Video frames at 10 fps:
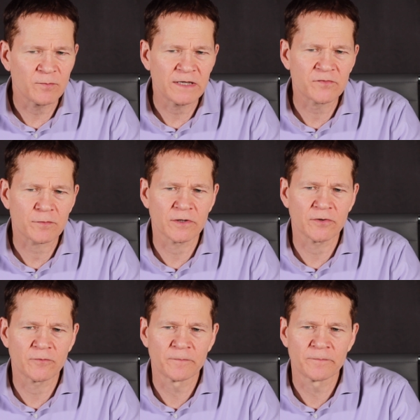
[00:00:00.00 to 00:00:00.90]
to be
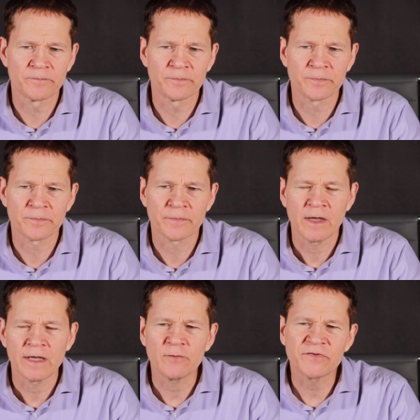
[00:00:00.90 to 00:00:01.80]
true.
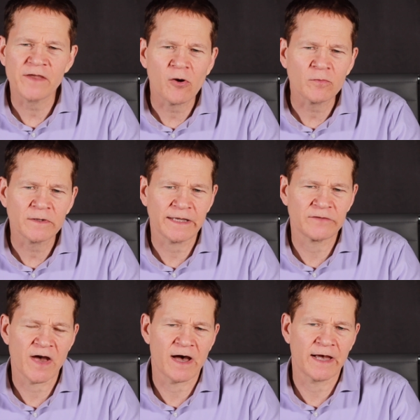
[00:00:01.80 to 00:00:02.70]
It was the only
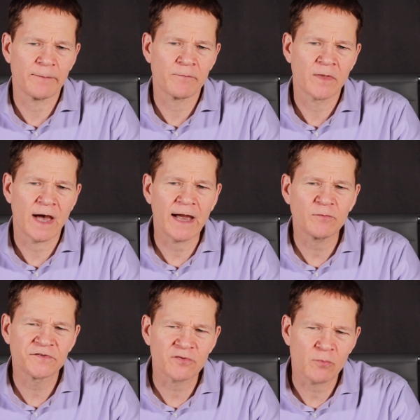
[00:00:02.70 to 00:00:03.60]
time I
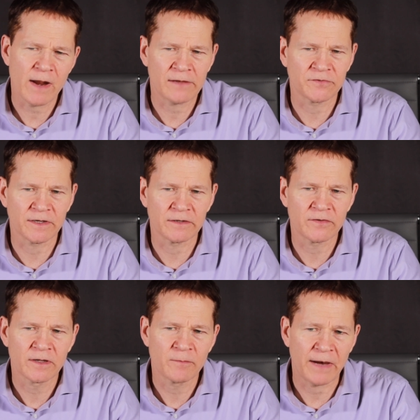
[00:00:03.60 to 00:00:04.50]
was
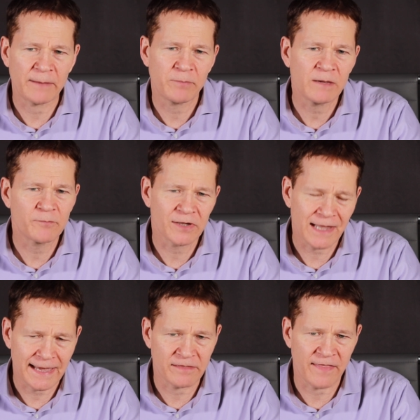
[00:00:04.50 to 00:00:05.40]
surrounded by people
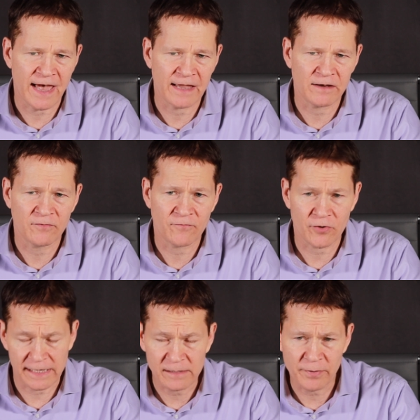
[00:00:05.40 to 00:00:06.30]
like that for
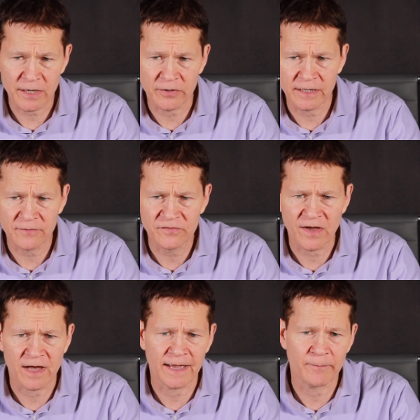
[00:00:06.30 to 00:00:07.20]
any period of
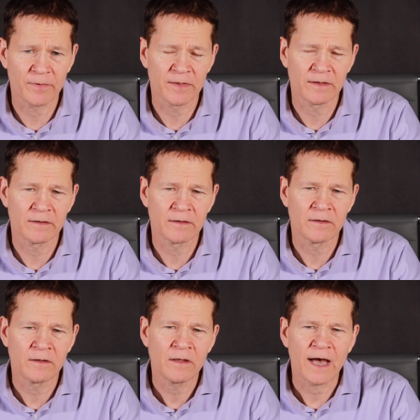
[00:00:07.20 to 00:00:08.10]
time.
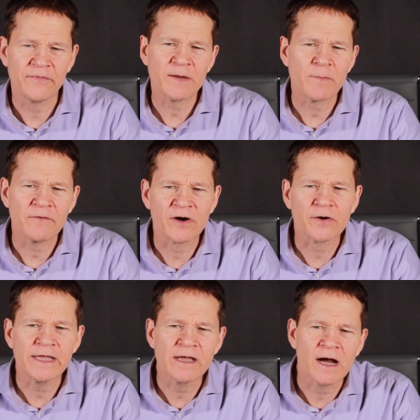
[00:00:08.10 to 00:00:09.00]
I think my
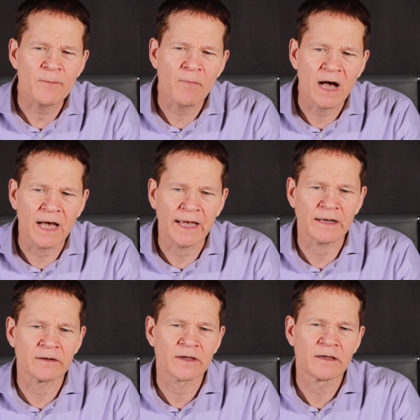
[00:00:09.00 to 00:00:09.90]
very young
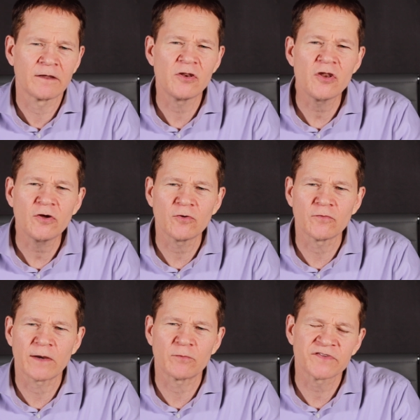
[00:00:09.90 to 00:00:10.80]
mind knew
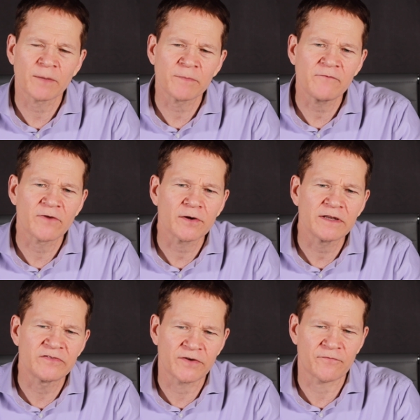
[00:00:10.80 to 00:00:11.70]
there was something very
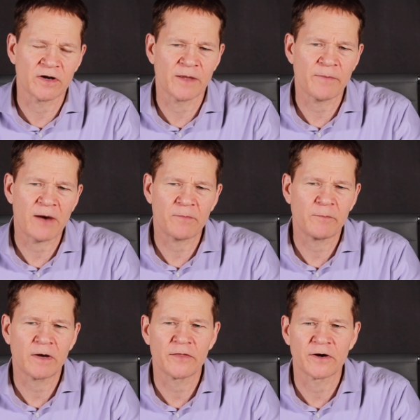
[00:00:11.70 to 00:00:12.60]
different about my
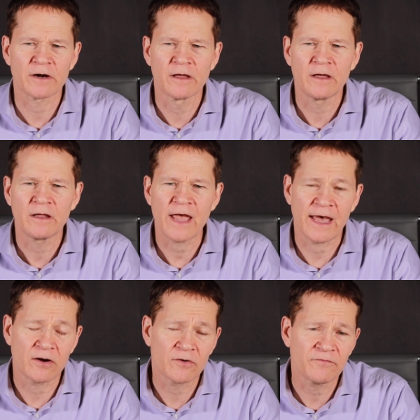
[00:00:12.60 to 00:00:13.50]
mother
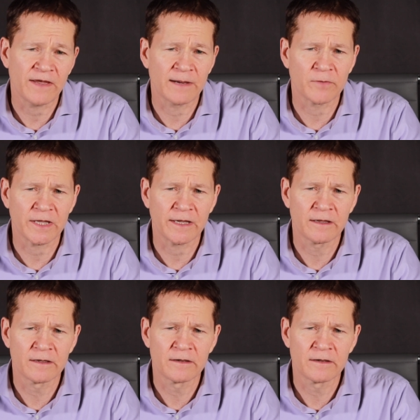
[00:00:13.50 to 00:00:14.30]
and her family,